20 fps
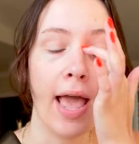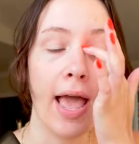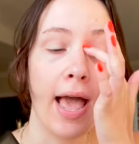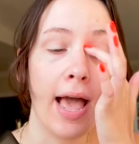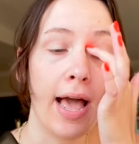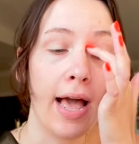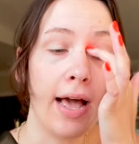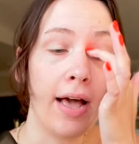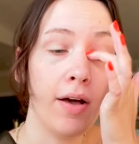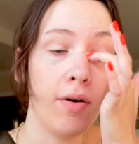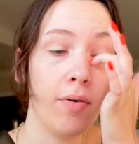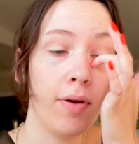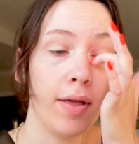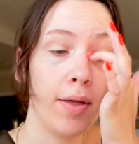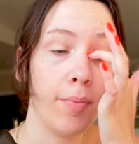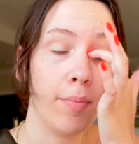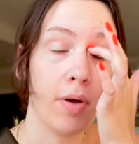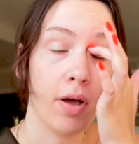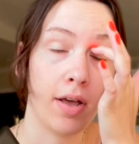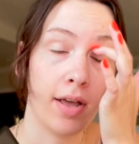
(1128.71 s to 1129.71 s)
How
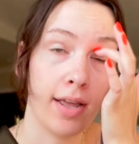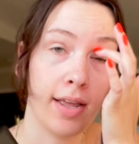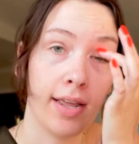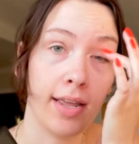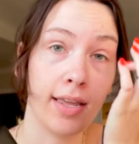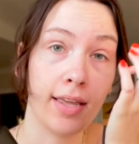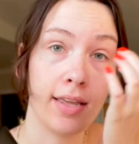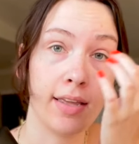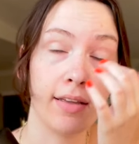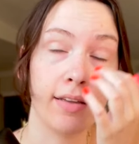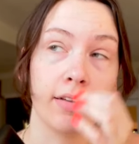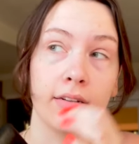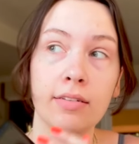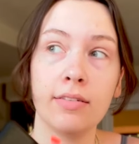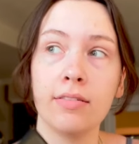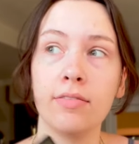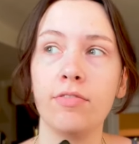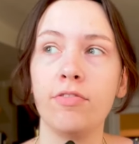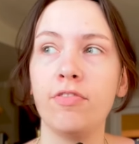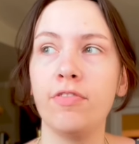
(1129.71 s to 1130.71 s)
am I
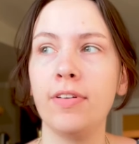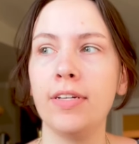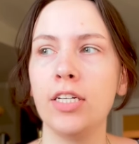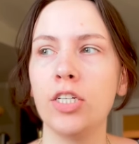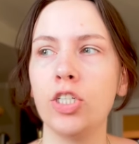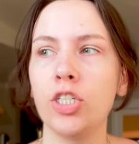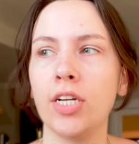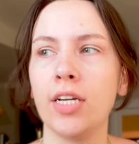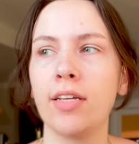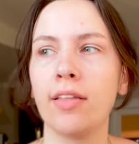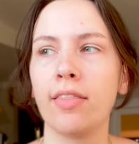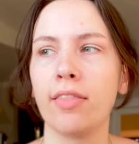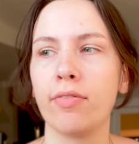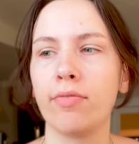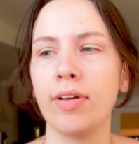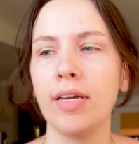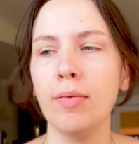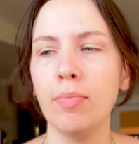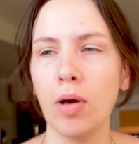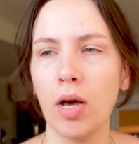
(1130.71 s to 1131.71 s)
finishing
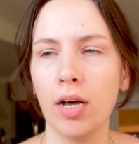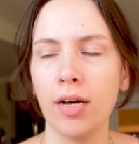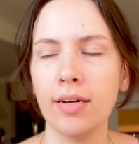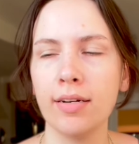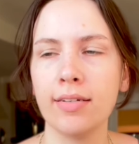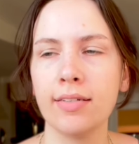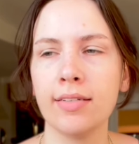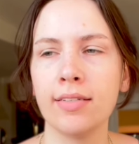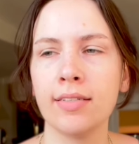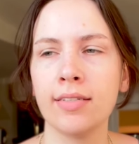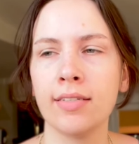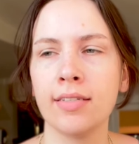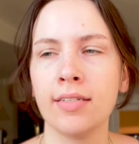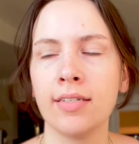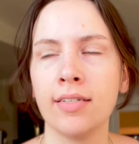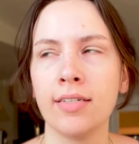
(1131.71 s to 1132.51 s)
three books,